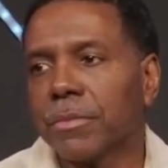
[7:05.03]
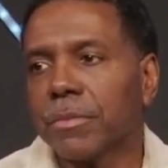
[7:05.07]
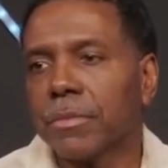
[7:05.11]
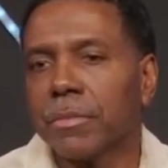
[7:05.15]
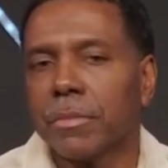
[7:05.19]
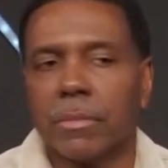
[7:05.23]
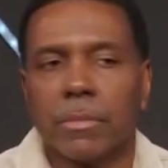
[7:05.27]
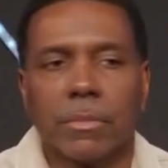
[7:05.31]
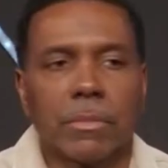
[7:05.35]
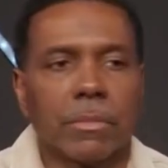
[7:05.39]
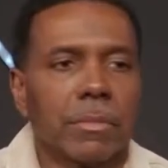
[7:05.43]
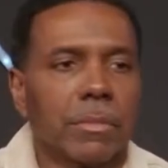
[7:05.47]

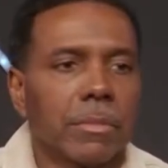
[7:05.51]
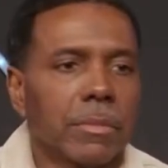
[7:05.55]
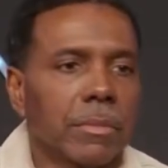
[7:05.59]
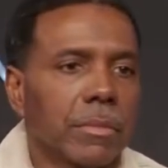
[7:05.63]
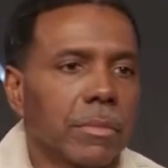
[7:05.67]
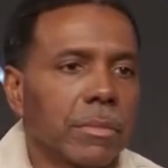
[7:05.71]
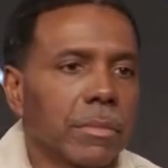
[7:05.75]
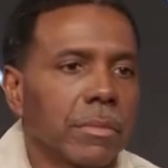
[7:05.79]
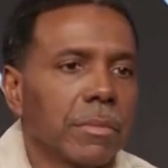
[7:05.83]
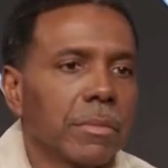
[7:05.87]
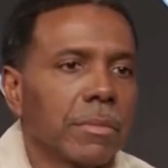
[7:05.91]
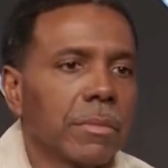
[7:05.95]

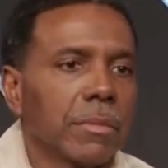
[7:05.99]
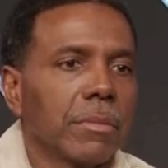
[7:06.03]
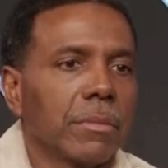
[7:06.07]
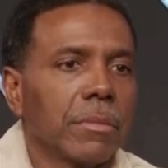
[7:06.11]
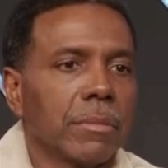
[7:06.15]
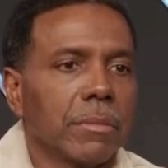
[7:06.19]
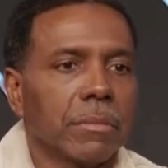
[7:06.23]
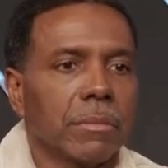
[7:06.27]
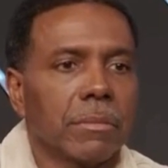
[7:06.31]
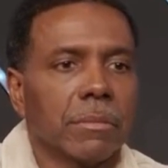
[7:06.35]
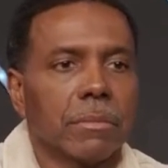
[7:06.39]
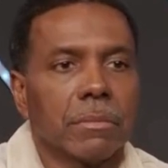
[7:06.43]

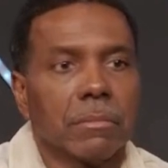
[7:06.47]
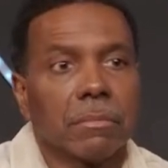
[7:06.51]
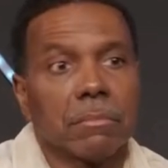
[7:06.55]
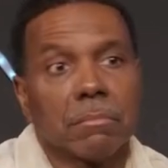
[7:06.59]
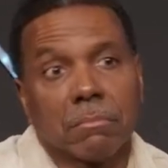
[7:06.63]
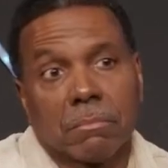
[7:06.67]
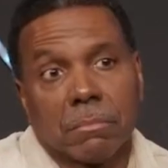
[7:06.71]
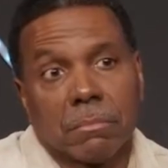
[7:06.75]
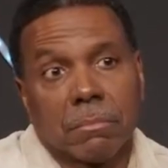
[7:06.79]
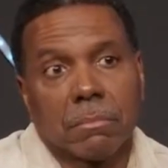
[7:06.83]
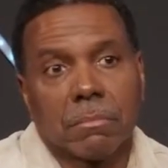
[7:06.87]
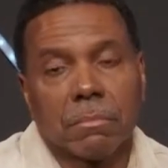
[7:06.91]

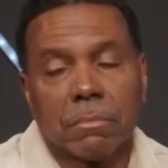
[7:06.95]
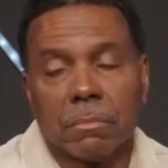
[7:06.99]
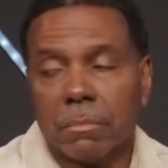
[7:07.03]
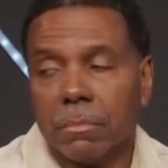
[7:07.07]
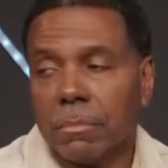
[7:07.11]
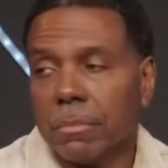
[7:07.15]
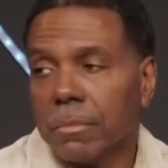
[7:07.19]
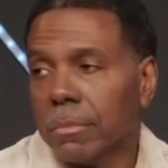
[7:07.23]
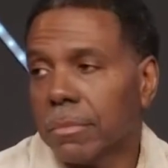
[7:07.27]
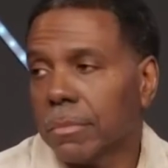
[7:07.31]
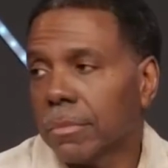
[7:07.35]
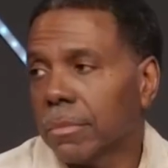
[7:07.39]

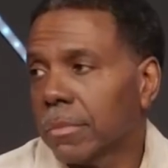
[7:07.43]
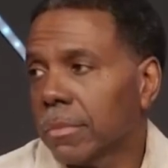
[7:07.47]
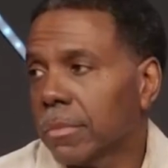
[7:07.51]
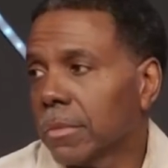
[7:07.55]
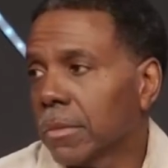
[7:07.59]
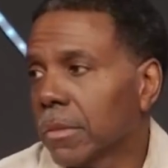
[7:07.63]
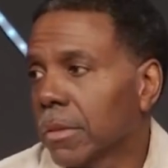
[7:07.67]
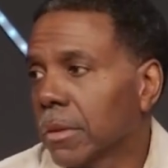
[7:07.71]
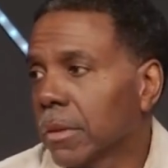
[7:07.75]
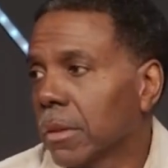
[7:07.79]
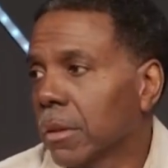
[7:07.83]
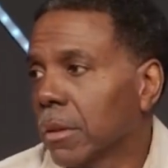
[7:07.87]

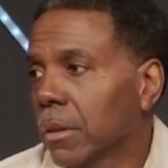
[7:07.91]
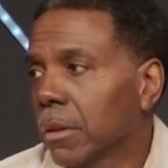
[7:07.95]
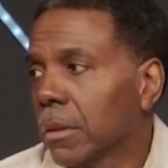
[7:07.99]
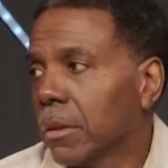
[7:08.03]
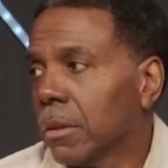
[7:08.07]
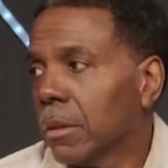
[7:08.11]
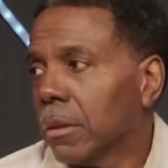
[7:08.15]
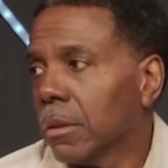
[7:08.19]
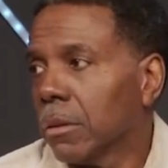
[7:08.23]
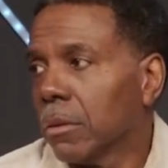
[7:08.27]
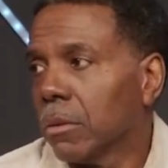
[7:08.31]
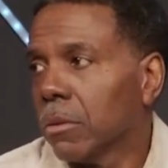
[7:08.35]

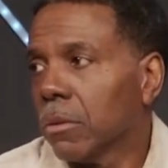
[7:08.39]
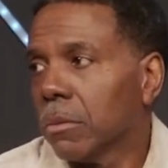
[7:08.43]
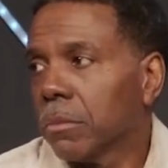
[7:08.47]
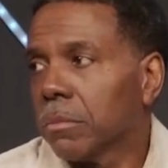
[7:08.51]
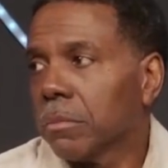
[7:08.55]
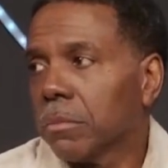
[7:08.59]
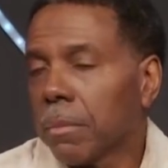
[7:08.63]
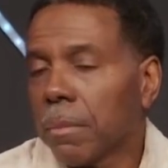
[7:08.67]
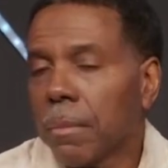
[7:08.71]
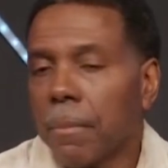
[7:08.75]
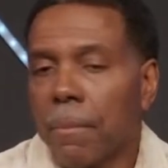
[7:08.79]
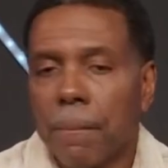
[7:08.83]
(silence)